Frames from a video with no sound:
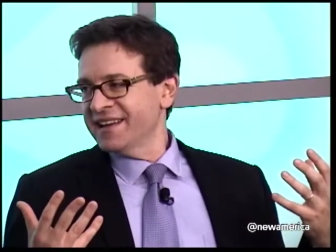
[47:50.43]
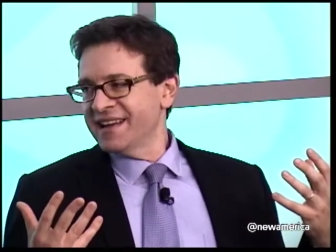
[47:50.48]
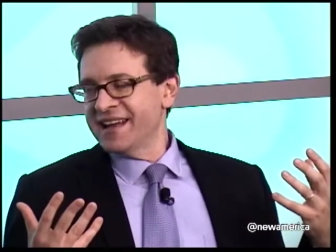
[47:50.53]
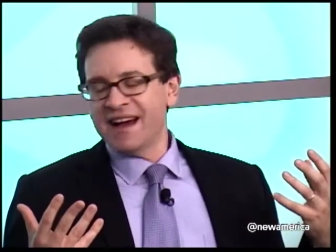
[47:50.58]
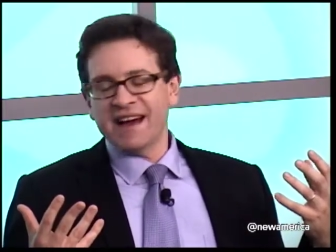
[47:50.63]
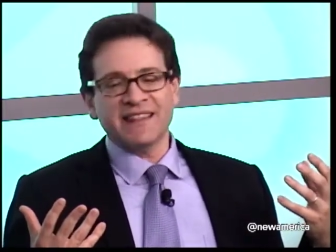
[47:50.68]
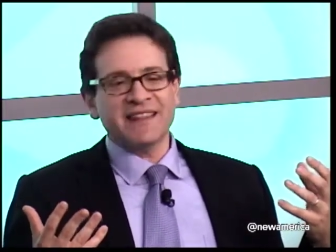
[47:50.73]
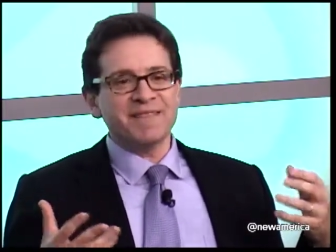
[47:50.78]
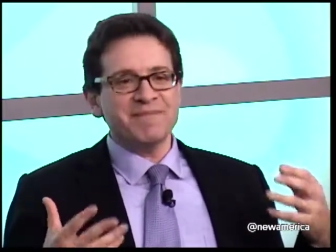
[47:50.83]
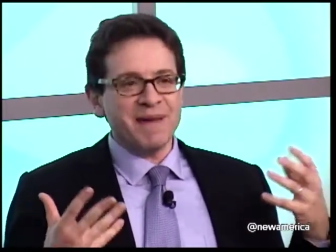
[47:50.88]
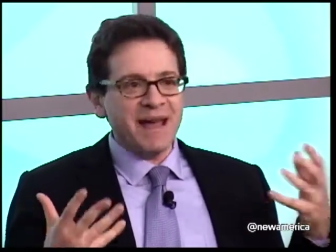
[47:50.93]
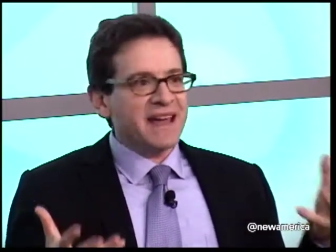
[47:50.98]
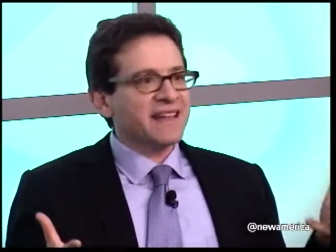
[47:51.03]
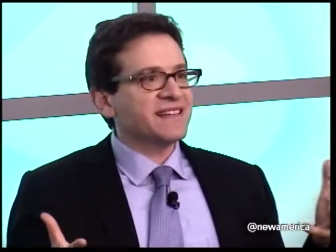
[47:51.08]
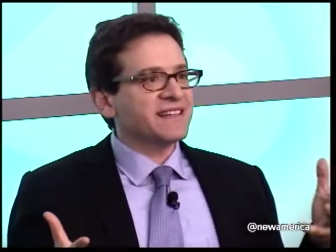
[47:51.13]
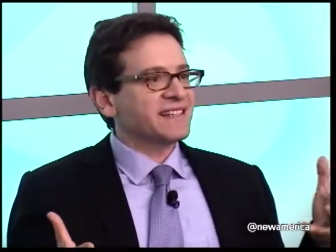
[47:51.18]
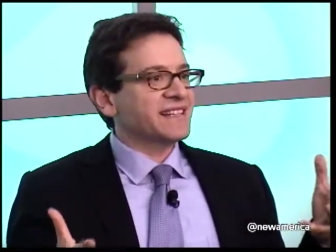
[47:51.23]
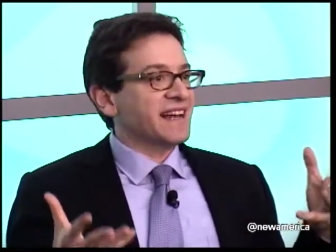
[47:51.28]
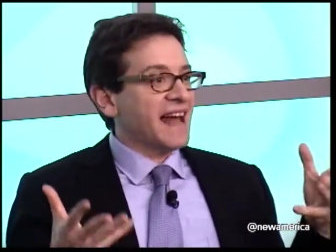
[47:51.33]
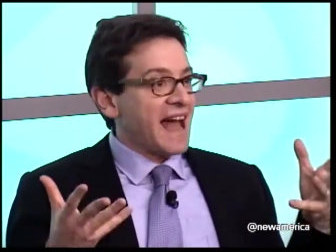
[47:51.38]
that make
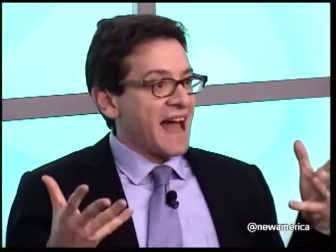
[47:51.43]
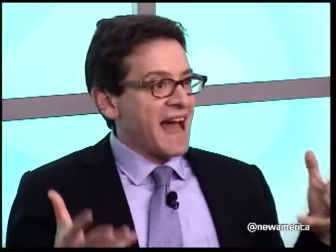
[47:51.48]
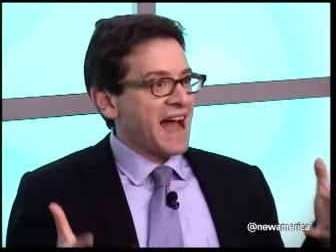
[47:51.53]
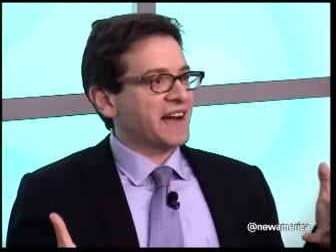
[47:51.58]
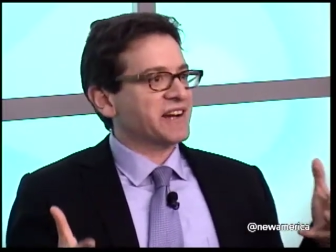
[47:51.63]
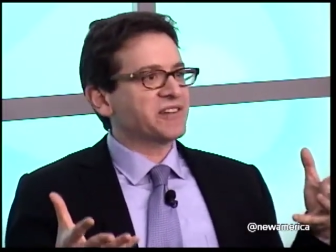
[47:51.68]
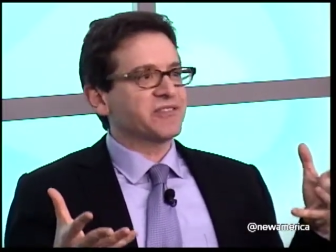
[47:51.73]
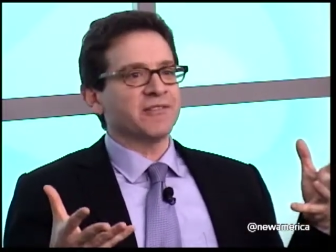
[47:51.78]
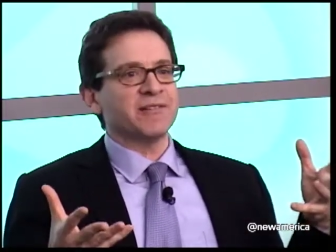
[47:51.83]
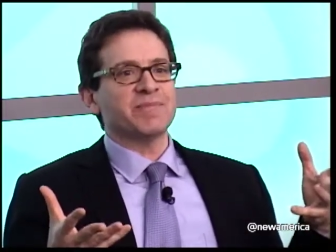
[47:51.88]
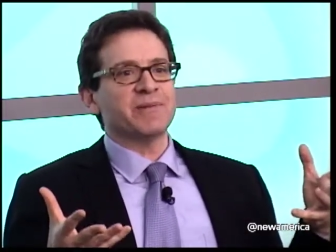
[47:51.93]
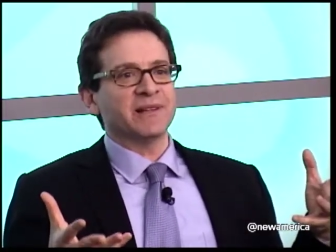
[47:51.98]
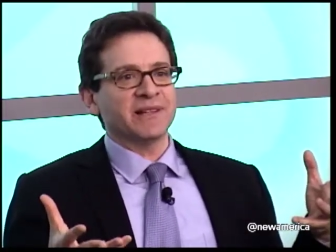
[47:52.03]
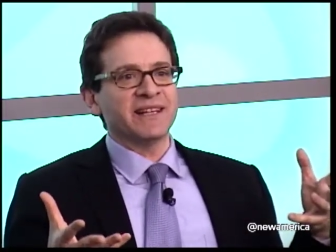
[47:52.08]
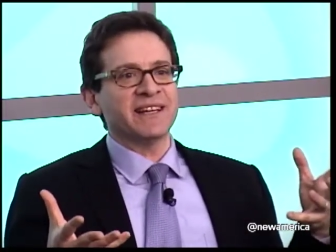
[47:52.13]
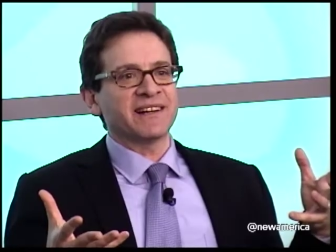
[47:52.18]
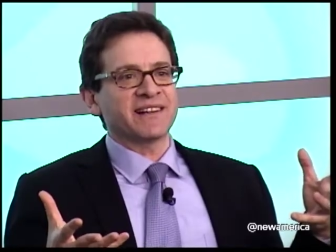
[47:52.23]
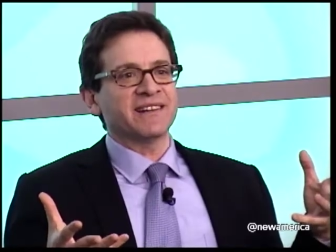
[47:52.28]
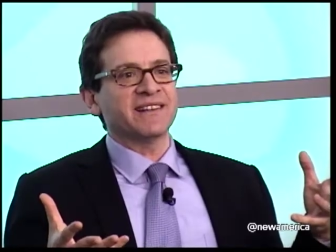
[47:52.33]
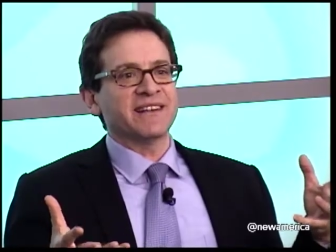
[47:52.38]
this an actual political